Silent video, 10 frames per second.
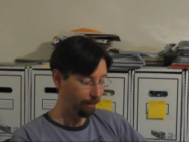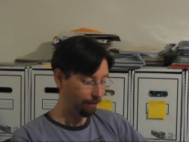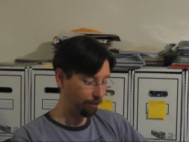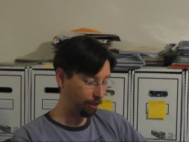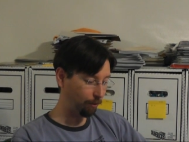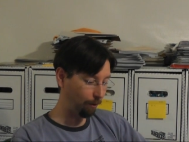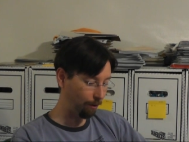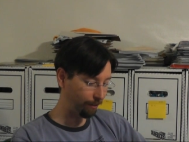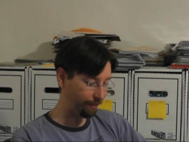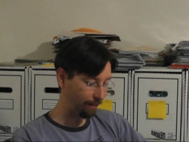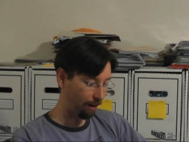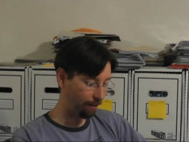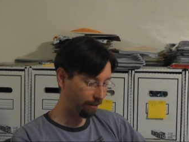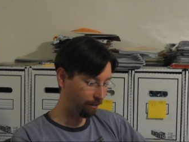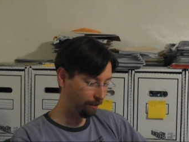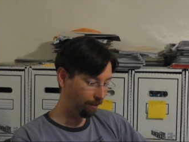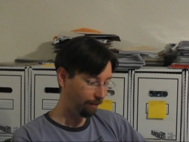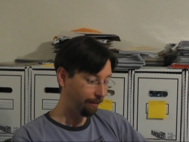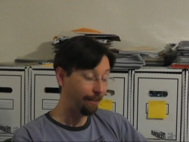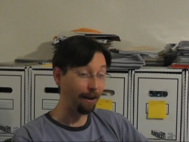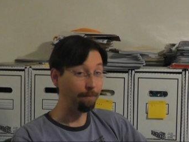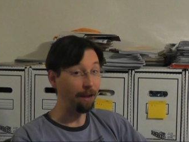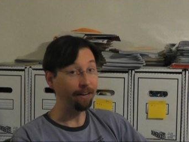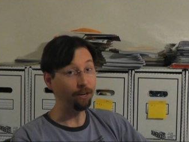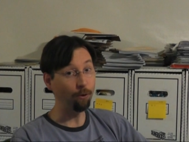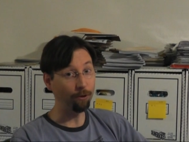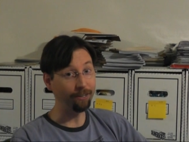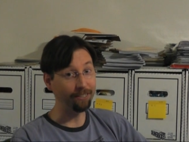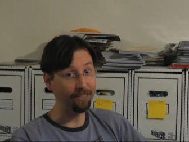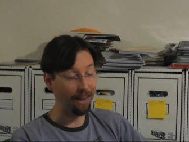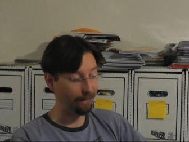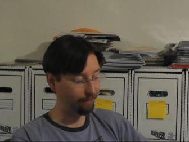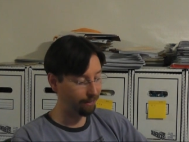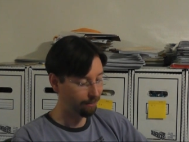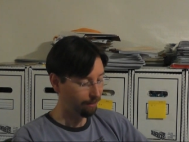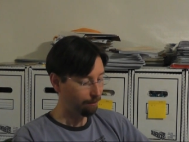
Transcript: there's a quote in the article, and I'm not going to quote it exactly,